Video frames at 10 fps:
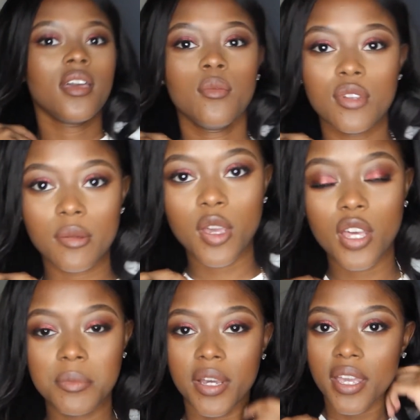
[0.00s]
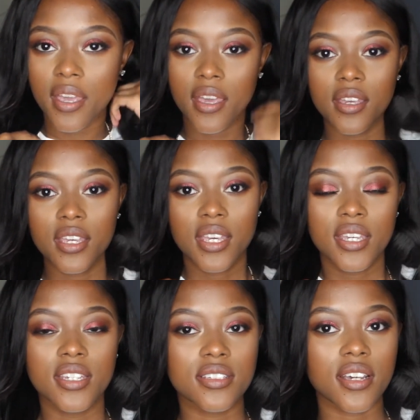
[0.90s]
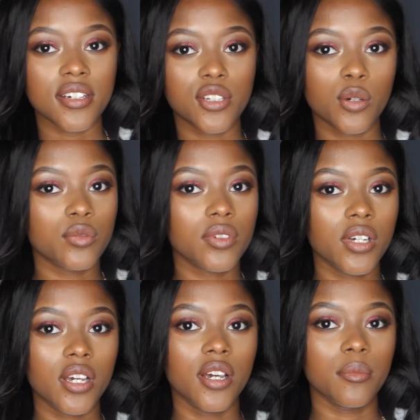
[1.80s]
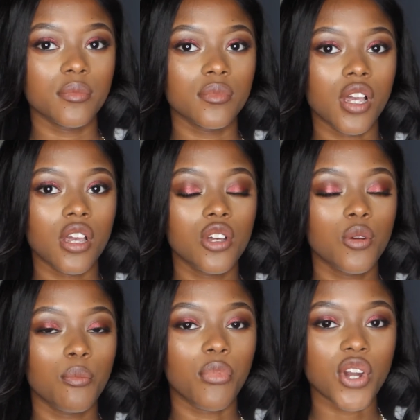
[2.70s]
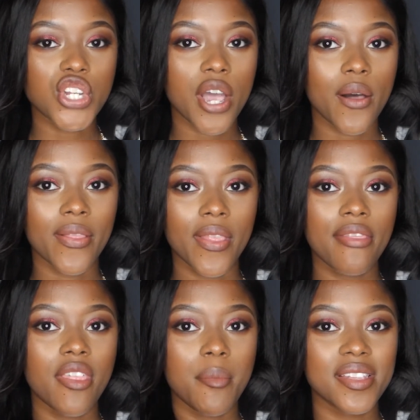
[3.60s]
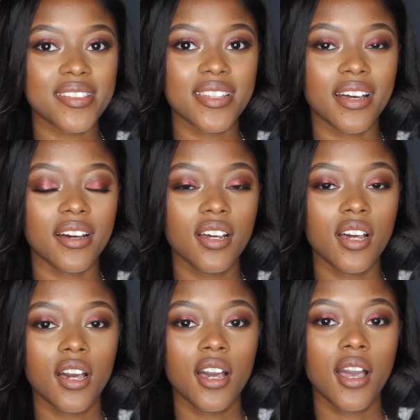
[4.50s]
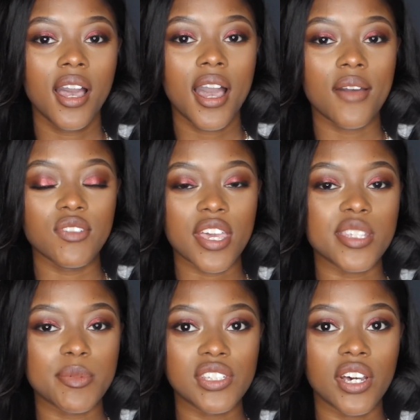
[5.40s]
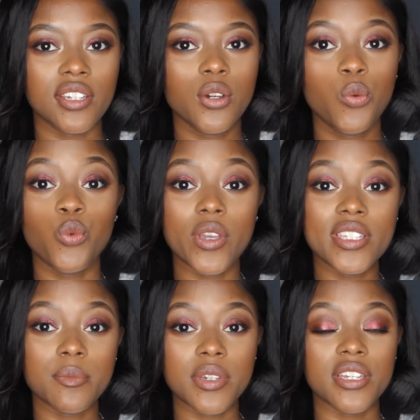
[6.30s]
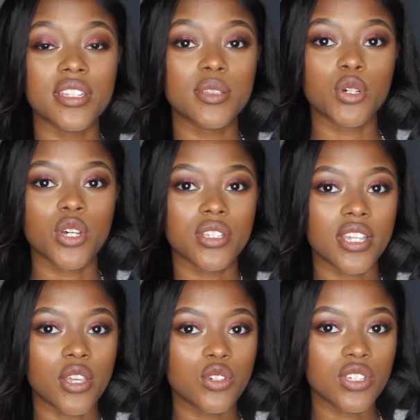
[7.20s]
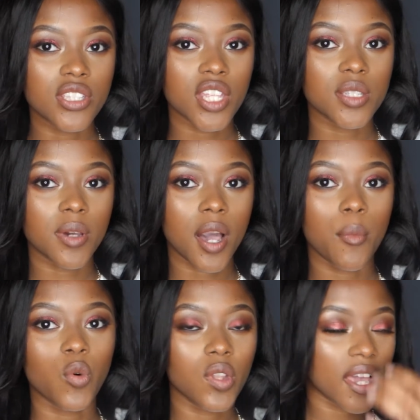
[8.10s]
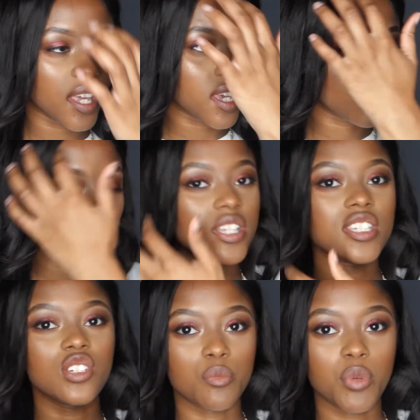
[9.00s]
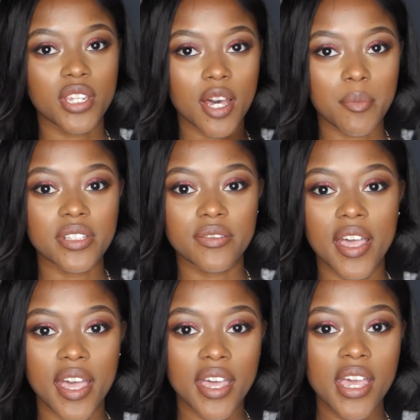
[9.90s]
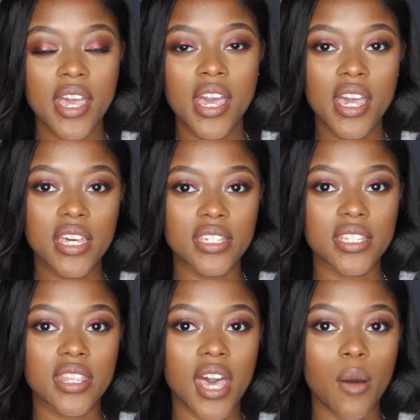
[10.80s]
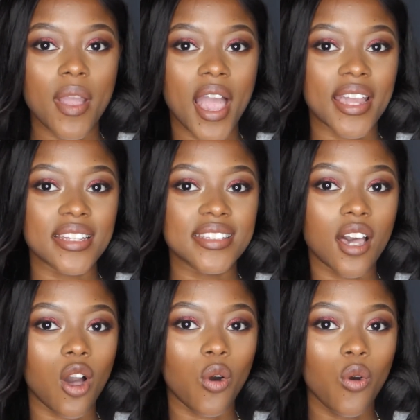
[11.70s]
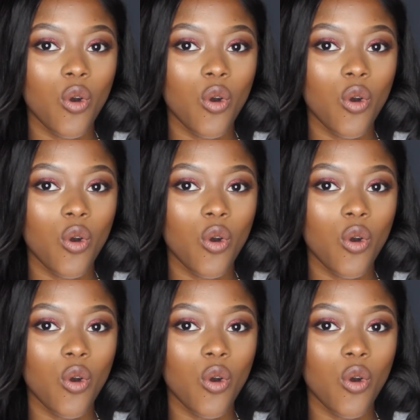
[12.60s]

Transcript: I'm curling my hair is I don't brush out the bits that have yet to be done. Reason being is because they usually tend to become more like crazy because you're pulling out bits of hair, and that way I can tell